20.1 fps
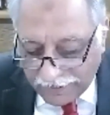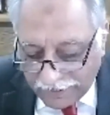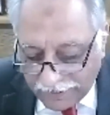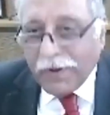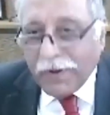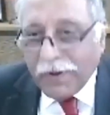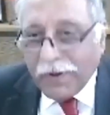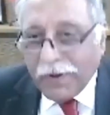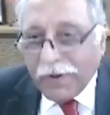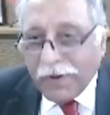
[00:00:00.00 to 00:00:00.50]
was
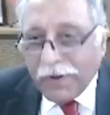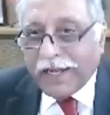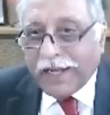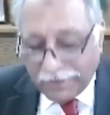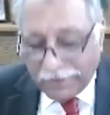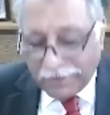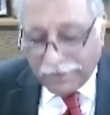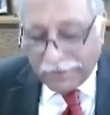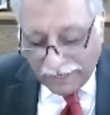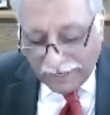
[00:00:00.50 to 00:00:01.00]
just my
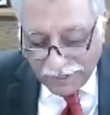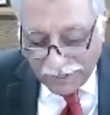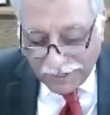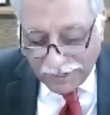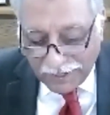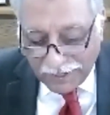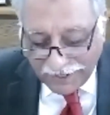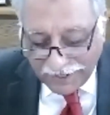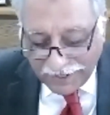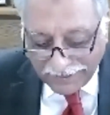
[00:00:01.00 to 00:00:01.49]
experience, my
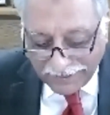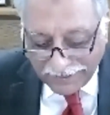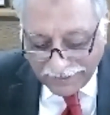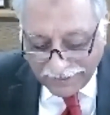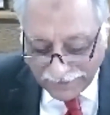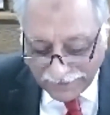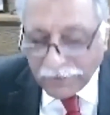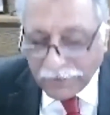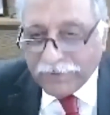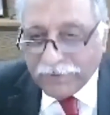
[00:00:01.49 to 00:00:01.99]
personal
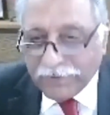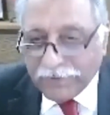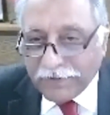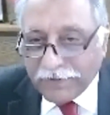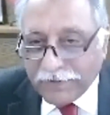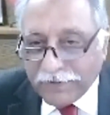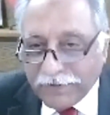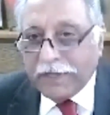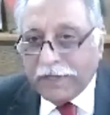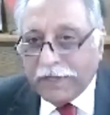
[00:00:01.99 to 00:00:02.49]
experience.
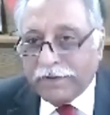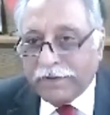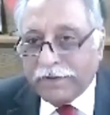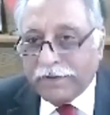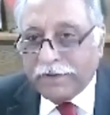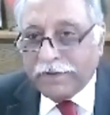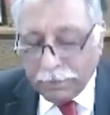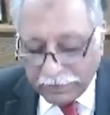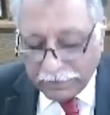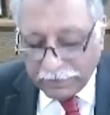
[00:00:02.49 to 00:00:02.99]

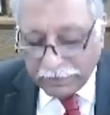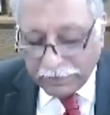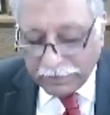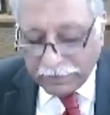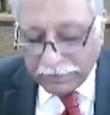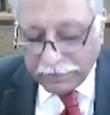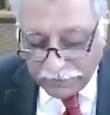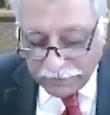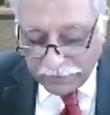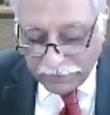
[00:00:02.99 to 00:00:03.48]

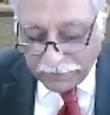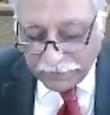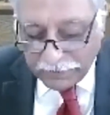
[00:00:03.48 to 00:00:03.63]
Over